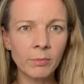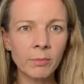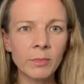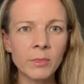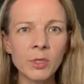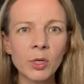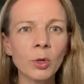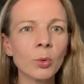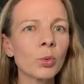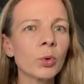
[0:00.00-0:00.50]

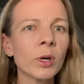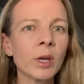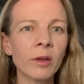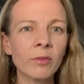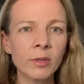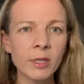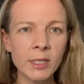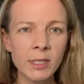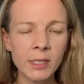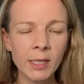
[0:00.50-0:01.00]
so you wouldn't
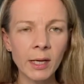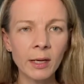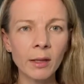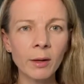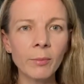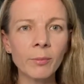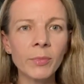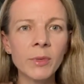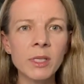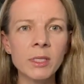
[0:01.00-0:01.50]
even see
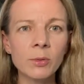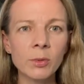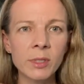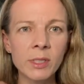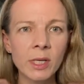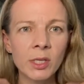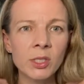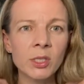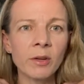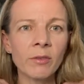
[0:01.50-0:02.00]
them. This one's
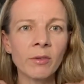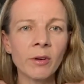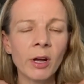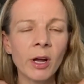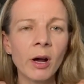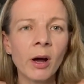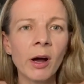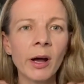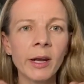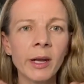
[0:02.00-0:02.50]
actually very
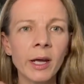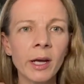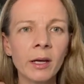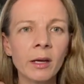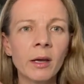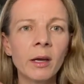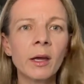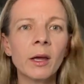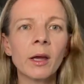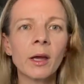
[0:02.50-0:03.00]
high
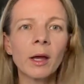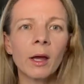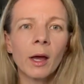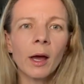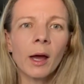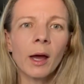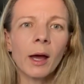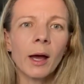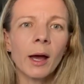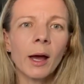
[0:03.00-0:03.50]

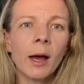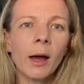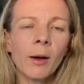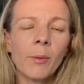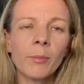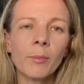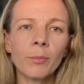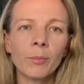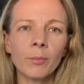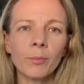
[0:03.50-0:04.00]

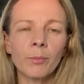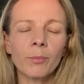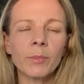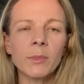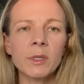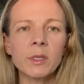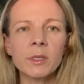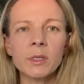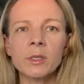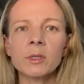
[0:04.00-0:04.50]
neck.
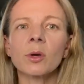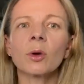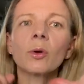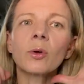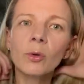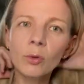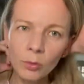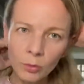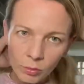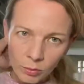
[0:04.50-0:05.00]

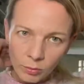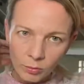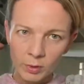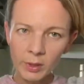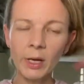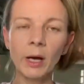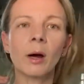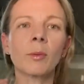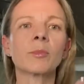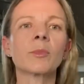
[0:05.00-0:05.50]
So
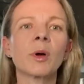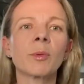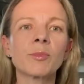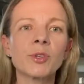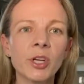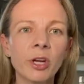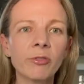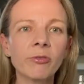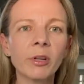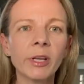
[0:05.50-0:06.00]
yeah, I'm
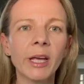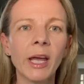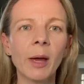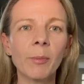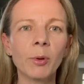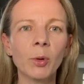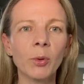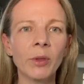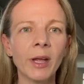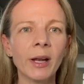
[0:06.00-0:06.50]
generally
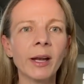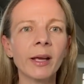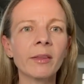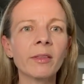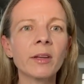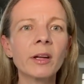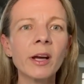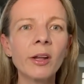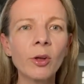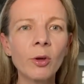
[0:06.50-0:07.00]
happy with that length,
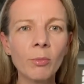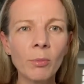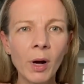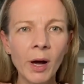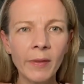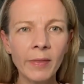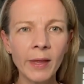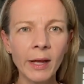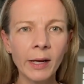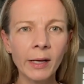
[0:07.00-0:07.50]
and I don't
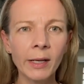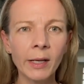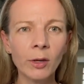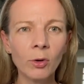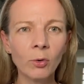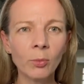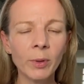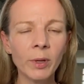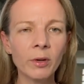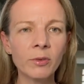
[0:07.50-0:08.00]
mind that
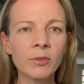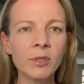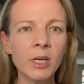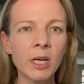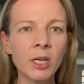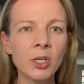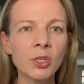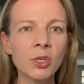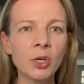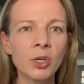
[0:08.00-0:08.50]
little bit of
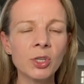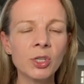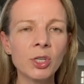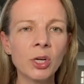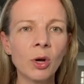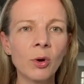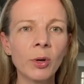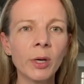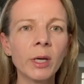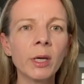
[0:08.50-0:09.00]
t-shirt
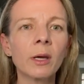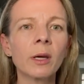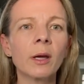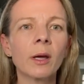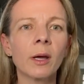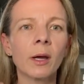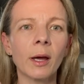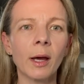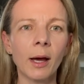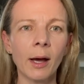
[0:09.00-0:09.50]
showing.
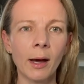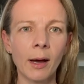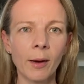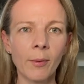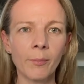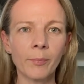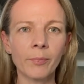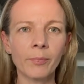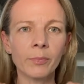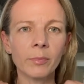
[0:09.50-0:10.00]

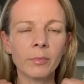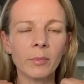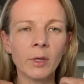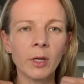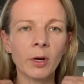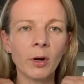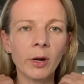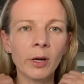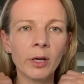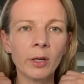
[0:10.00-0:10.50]

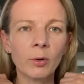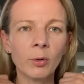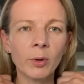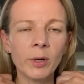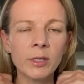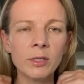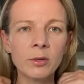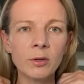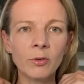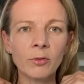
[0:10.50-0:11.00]
You know, I can
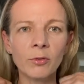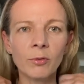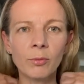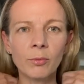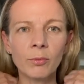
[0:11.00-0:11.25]
always sort of